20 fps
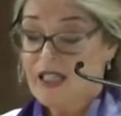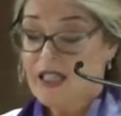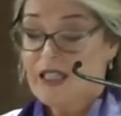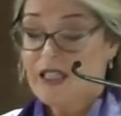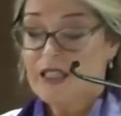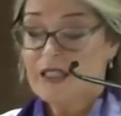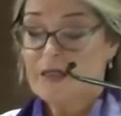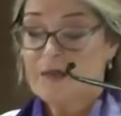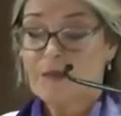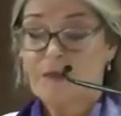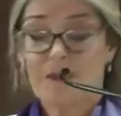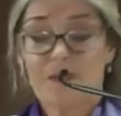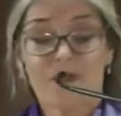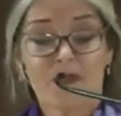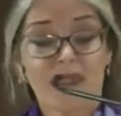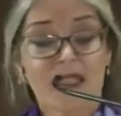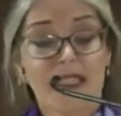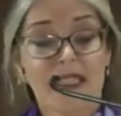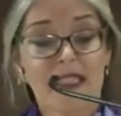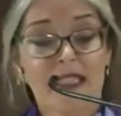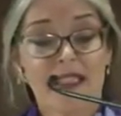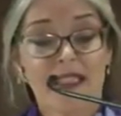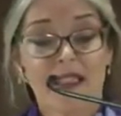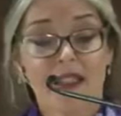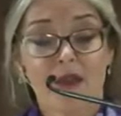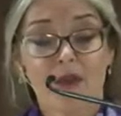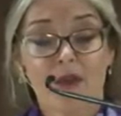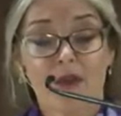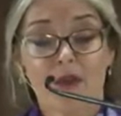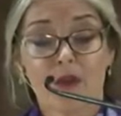that. Let's
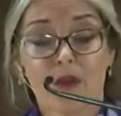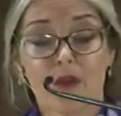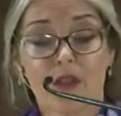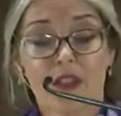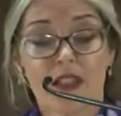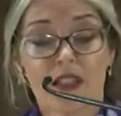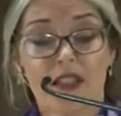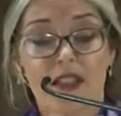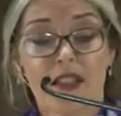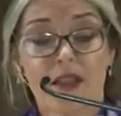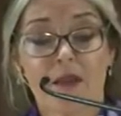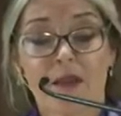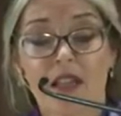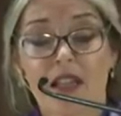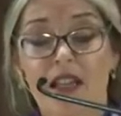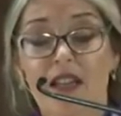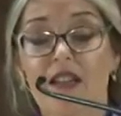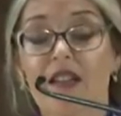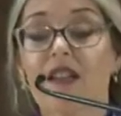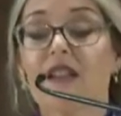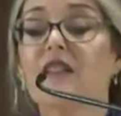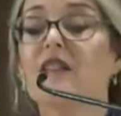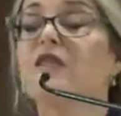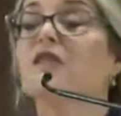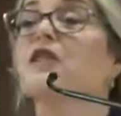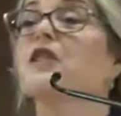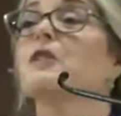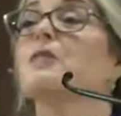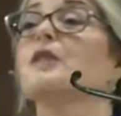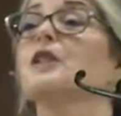see, we'll move on to something else. The
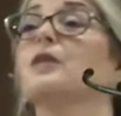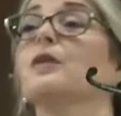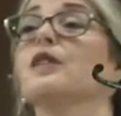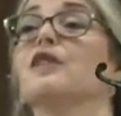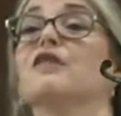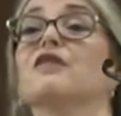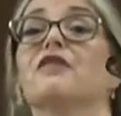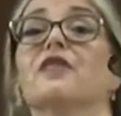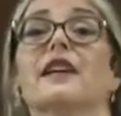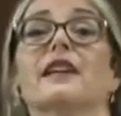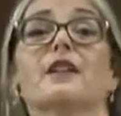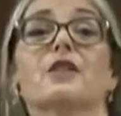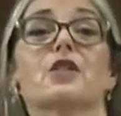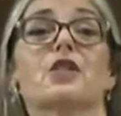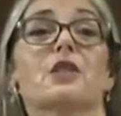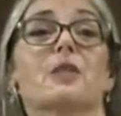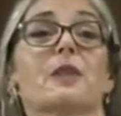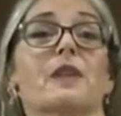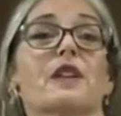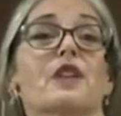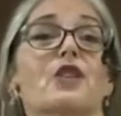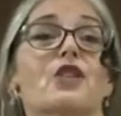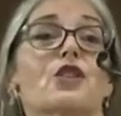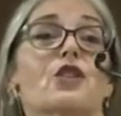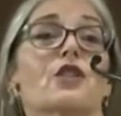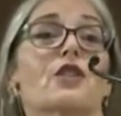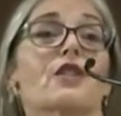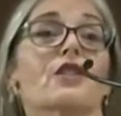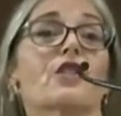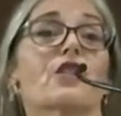difference between a fellowship and a
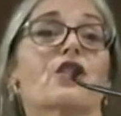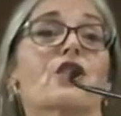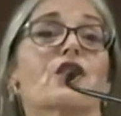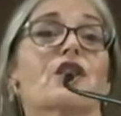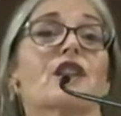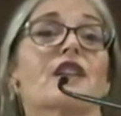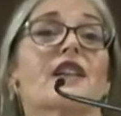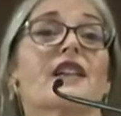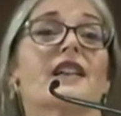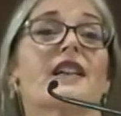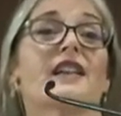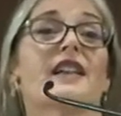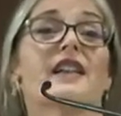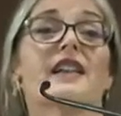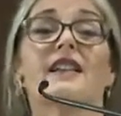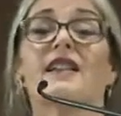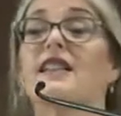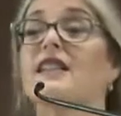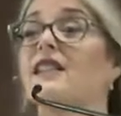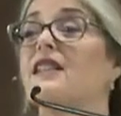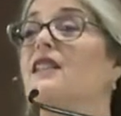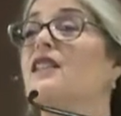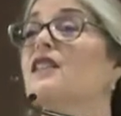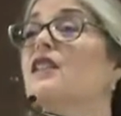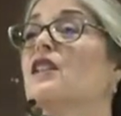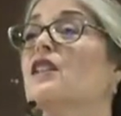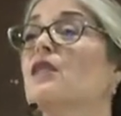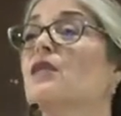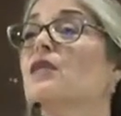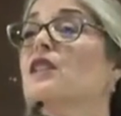church. This is
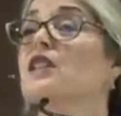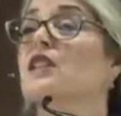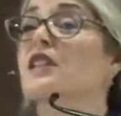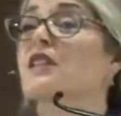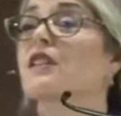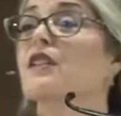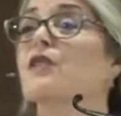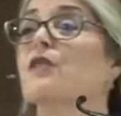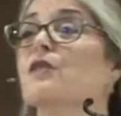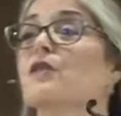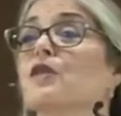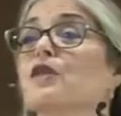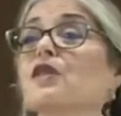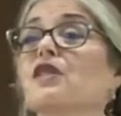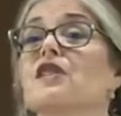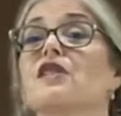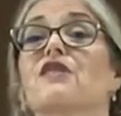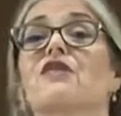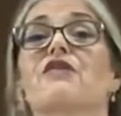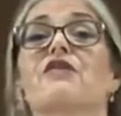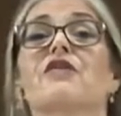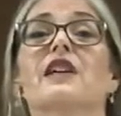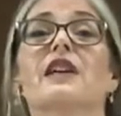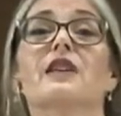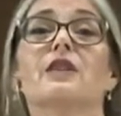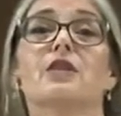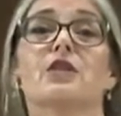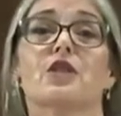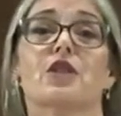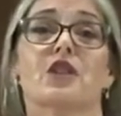the Unitarian Universalist
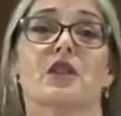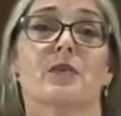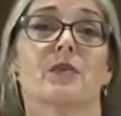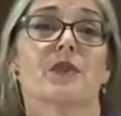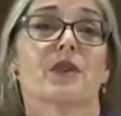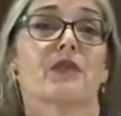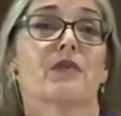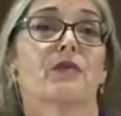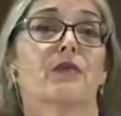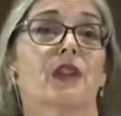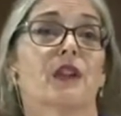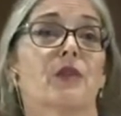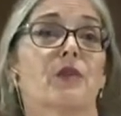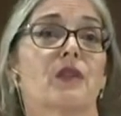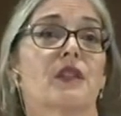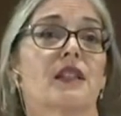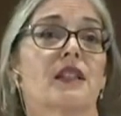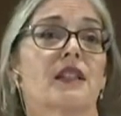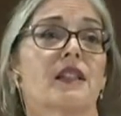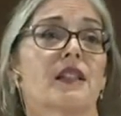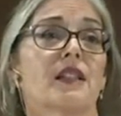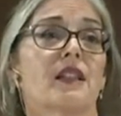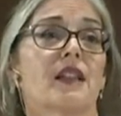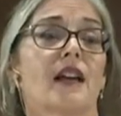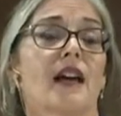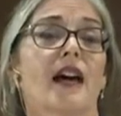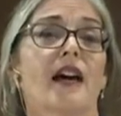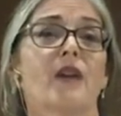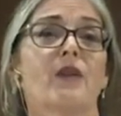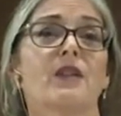Fellowship of Redwood City.
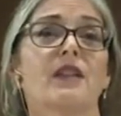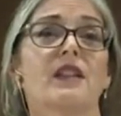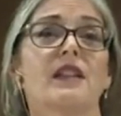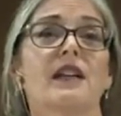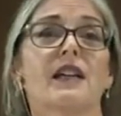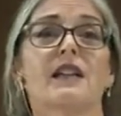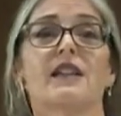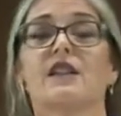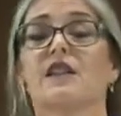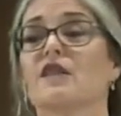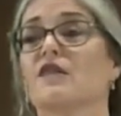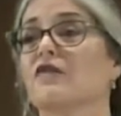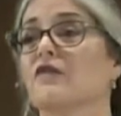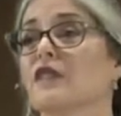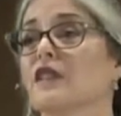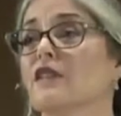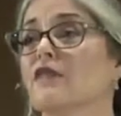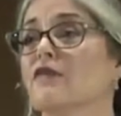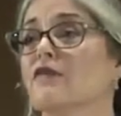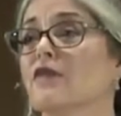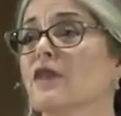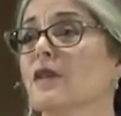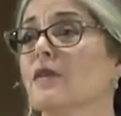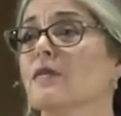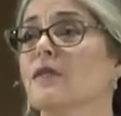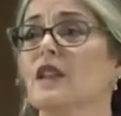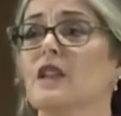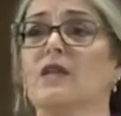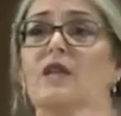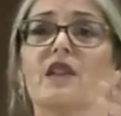How is that different from
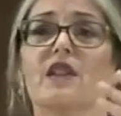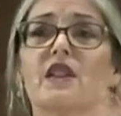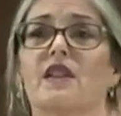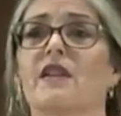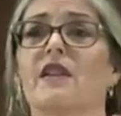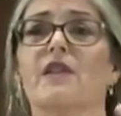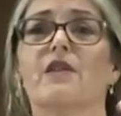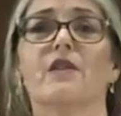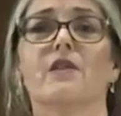the Unitarian